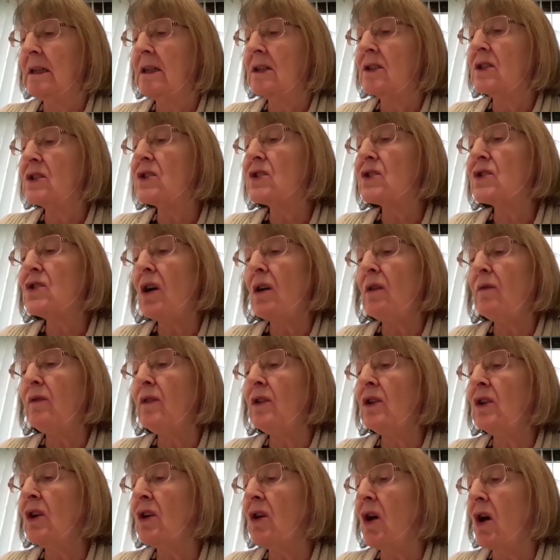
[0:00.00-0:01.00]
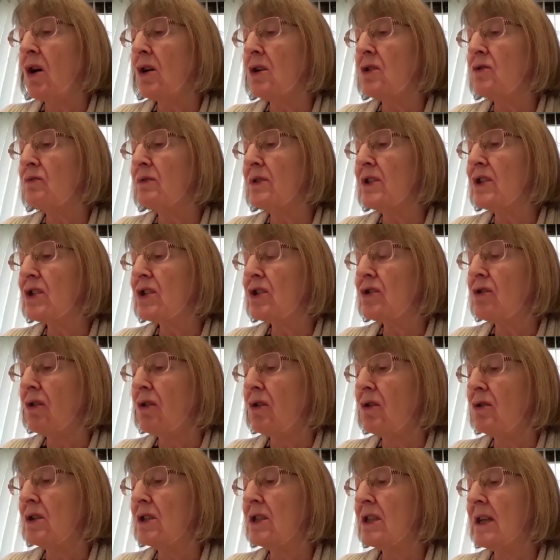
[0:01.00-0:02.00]
The sovereign God
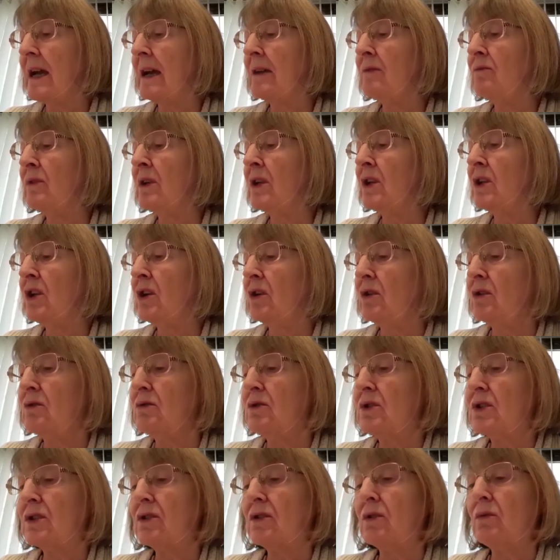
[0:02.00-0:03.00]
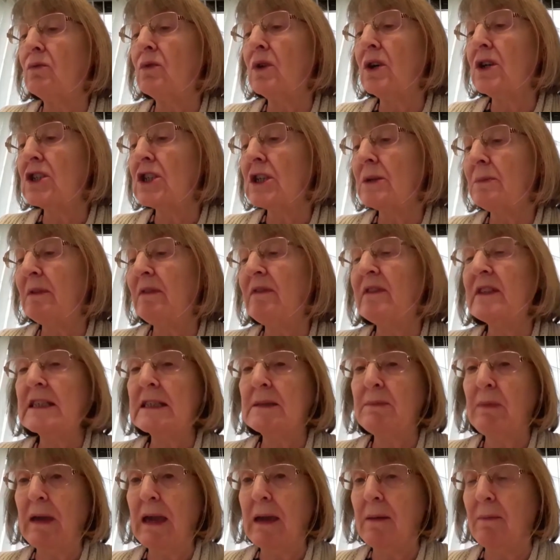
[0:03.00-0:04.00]
restored and renewed the worship of his
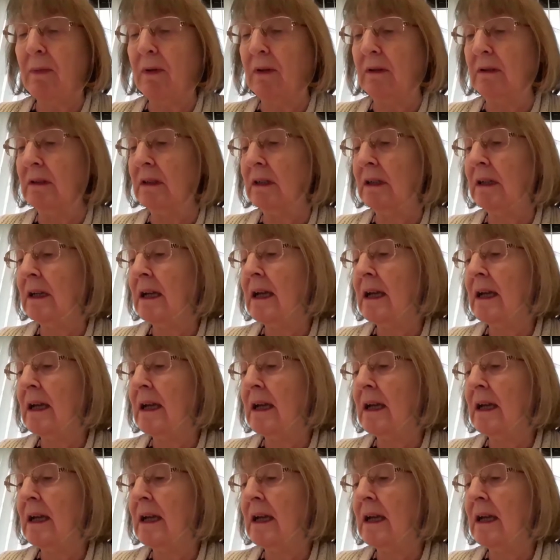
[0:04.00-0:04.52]
people